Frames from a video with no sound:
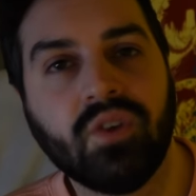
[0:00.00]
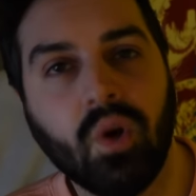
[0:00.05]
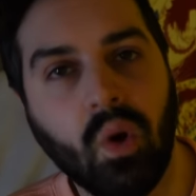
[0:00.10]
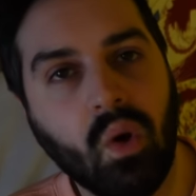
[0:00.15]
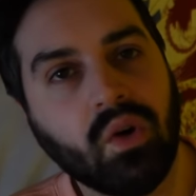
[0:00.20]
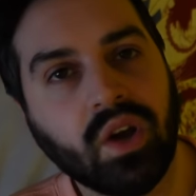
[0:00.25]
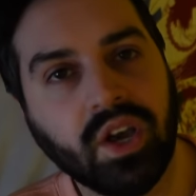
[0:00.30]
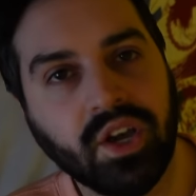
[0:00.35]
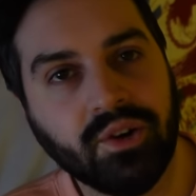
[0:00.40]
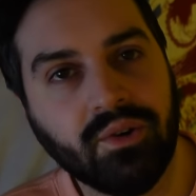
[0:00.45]

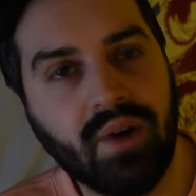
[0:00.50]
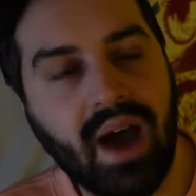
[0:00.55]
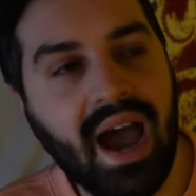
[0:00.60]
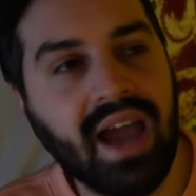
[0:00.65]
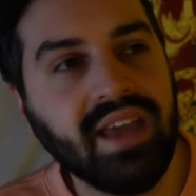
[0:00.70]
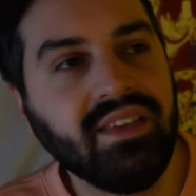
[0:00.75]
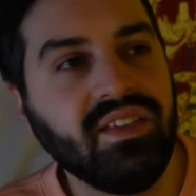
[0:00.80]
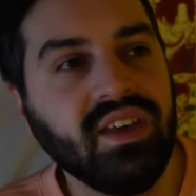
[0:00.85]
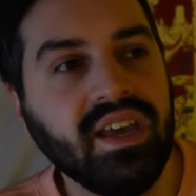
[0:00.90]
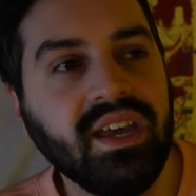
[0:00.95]
Goku.
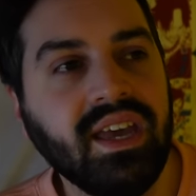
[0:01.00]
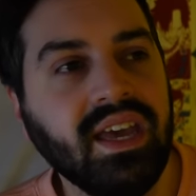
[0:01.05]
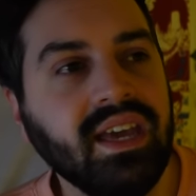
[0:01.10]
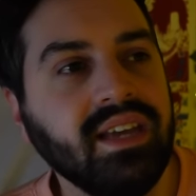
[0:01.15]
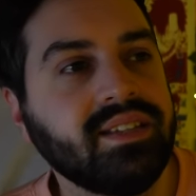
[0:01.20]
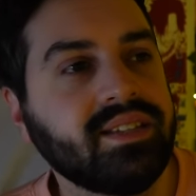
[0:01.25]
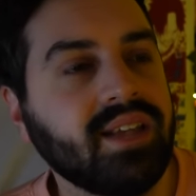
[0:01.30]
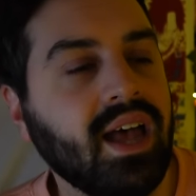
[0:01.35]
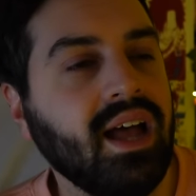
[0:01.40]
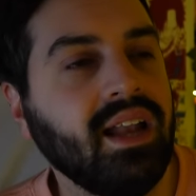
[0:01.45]
I think
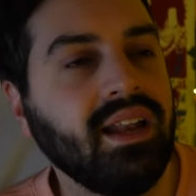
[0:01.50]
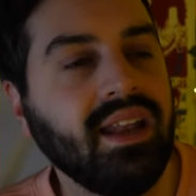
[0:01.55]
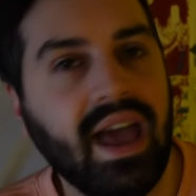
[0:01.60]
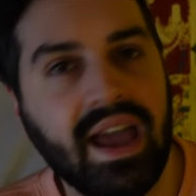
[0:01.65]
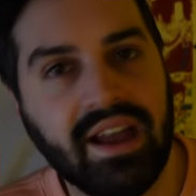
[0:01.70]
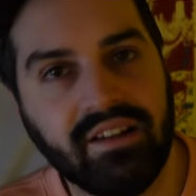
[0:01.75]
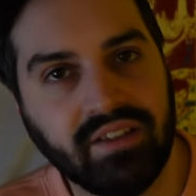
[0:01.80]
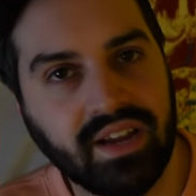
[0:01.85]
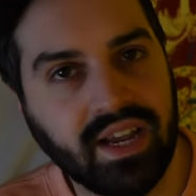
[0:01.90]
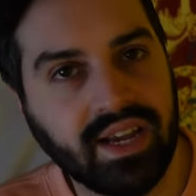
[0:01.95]
he's
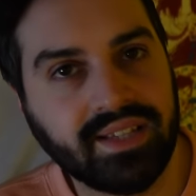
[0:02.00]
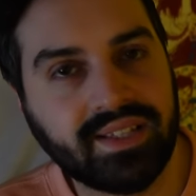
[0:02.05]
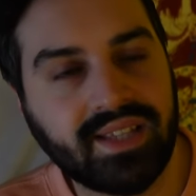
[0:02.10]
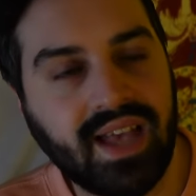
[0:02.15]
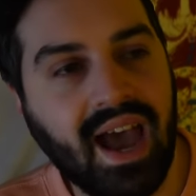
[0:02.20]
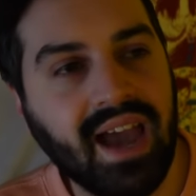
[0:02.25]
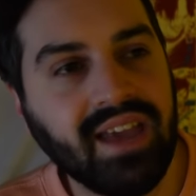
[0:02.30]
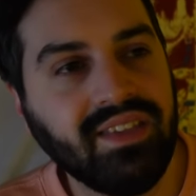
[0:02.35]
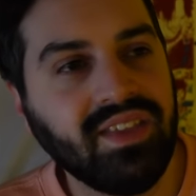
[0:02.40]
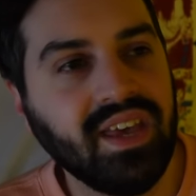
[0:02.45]
hilarious.
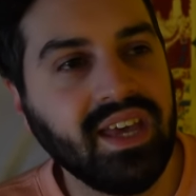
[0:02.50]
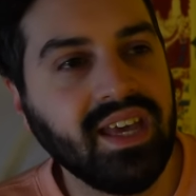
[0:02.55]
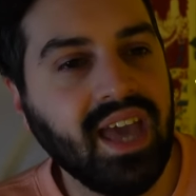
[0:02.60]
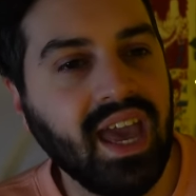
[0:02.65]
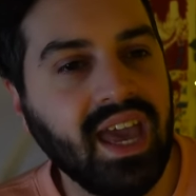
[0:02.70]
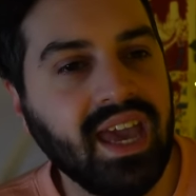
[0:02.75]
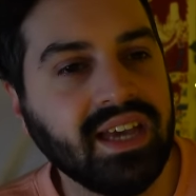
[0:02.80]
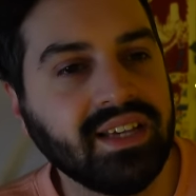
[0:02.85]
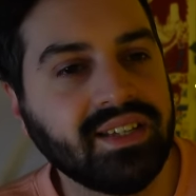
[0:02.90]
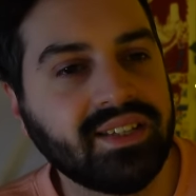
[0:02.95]
I think
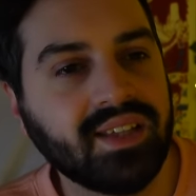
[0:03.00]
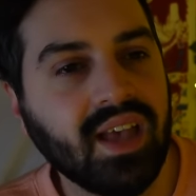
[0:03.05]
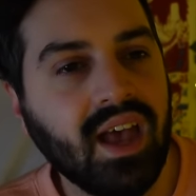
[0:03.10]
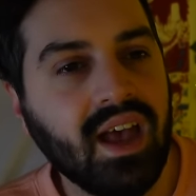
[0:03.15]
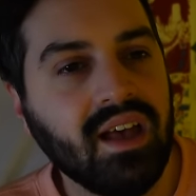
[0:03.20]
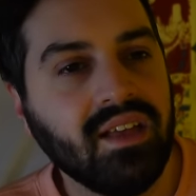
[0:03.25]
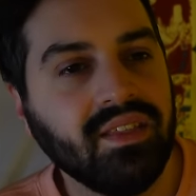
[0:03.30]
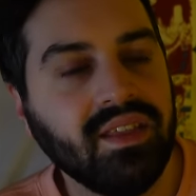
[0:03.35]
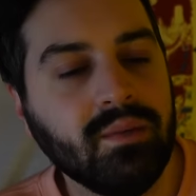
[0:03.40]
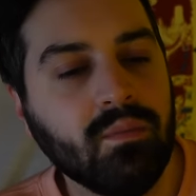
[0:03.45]
he is
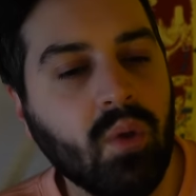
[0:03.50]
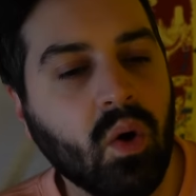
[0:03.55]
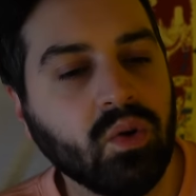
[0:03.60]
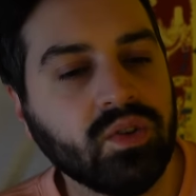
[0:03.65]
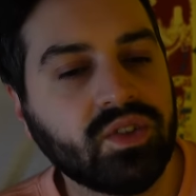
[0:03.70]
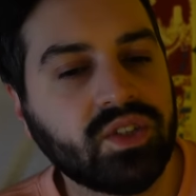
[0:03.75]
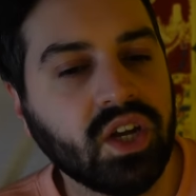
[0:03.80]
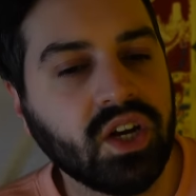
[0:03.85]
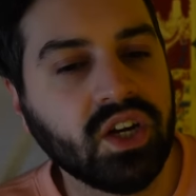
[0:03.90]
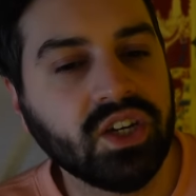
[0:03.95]
the
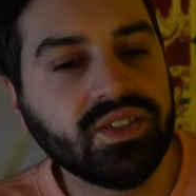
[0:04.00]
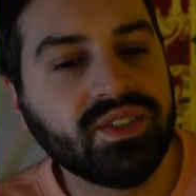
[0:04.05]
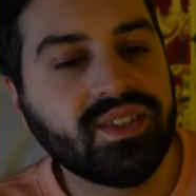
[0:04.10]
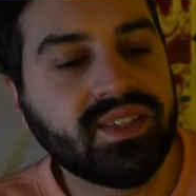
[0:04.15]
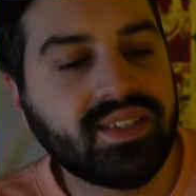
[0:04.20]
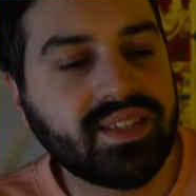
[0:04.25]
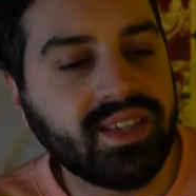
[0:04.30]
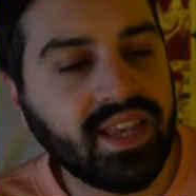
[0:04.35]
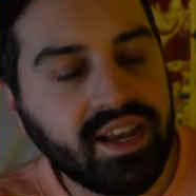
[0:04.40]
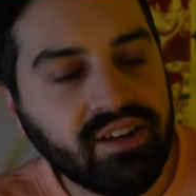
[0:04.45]
most
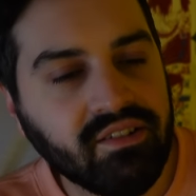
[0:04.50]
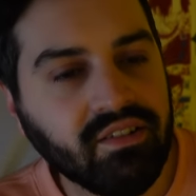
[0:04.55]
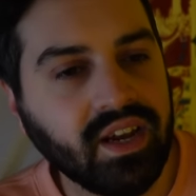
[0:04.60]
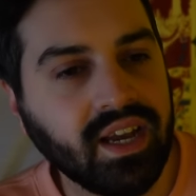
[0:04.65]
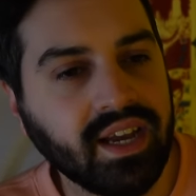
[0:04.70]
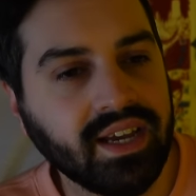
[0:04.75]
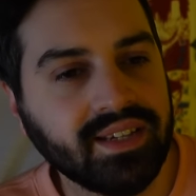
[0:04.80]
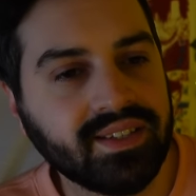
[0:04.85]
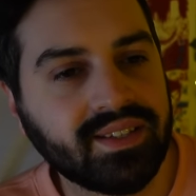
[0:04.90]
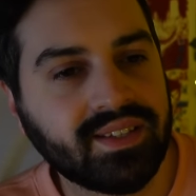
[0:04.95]

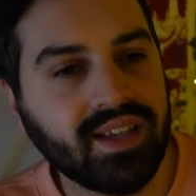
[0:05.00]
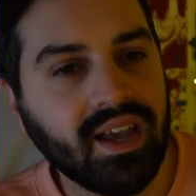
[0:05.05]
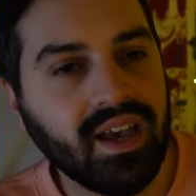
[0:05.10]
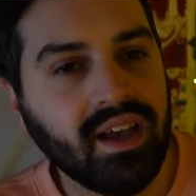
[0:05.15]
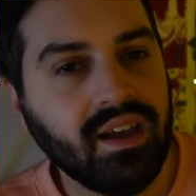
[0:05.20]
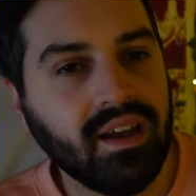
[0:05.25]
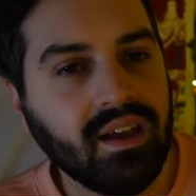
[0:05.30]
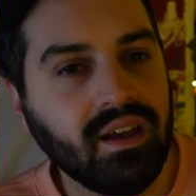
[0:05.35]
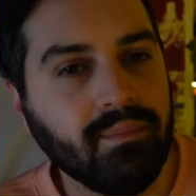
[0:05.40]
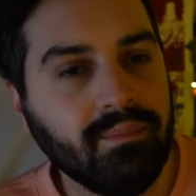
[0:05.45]
unserious
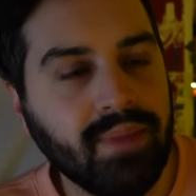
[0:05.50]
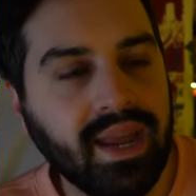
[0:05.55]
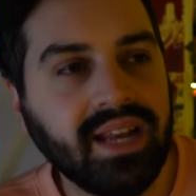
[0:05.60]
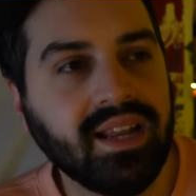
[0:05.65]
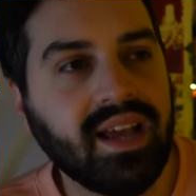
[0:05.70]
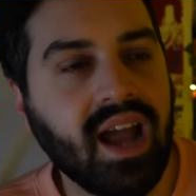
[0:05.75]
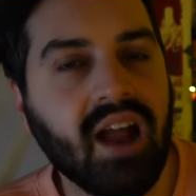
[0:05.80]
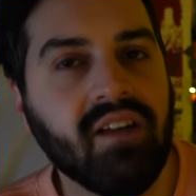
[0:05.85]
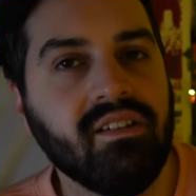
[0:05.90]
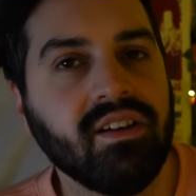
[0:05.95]
main
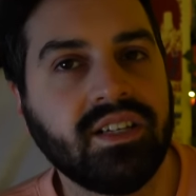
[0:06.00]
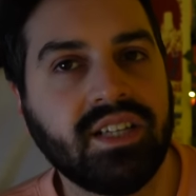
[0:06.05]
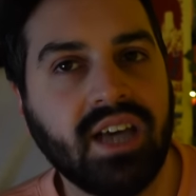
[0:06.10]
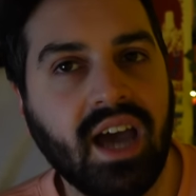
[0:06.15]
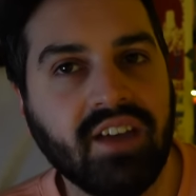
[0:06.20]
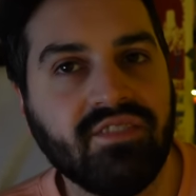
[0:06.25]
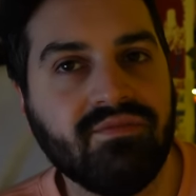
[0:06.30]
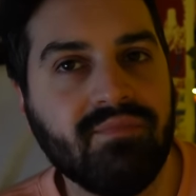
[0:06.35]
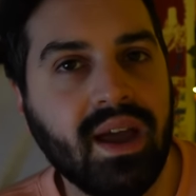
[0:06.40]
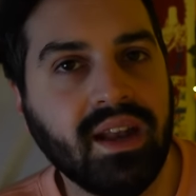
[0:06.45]
character
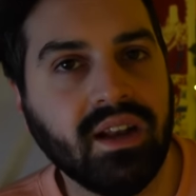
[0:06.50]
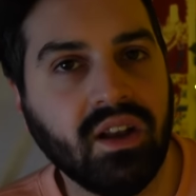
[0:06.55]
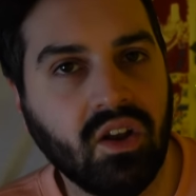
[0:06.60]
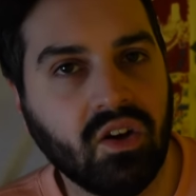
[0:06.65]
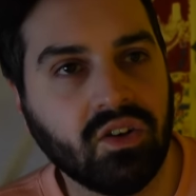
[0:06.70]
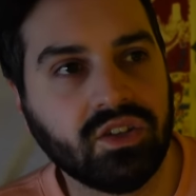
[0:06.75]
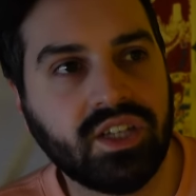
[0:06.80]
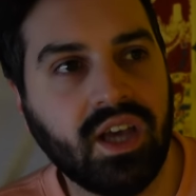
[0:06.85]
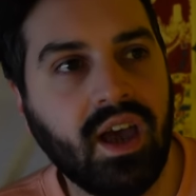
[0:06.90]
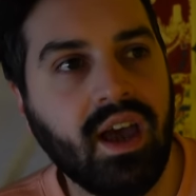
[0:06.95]
I've met in a
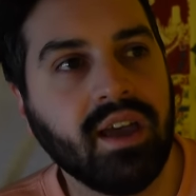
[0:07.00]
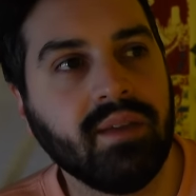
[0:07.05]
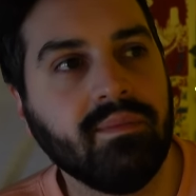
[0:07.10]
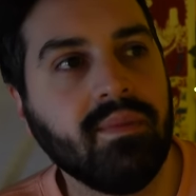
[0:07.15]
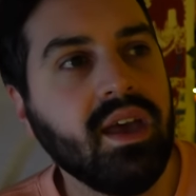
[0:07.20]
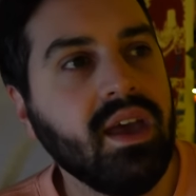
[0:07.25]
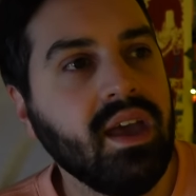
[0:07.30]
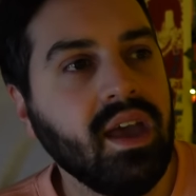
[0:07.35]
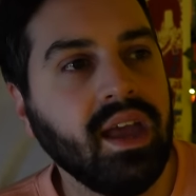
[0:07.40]
long time.